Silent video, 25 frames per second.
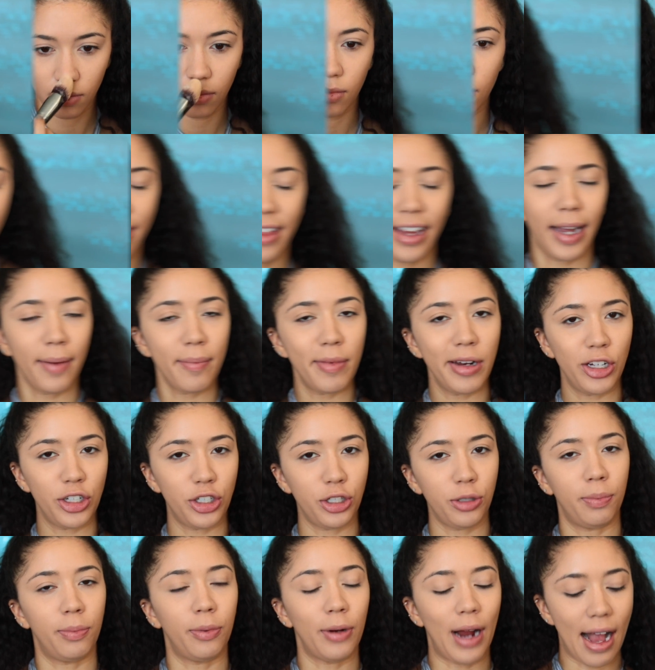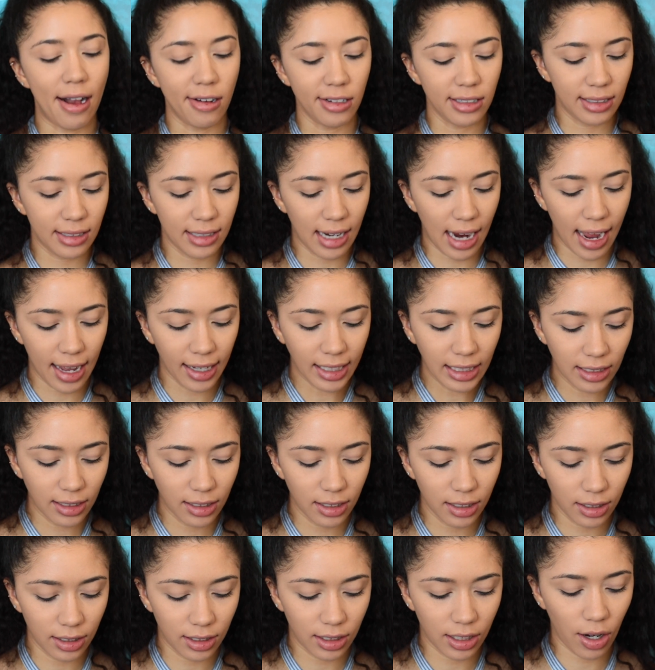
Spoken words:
Okay, I think I'm going to do brows next,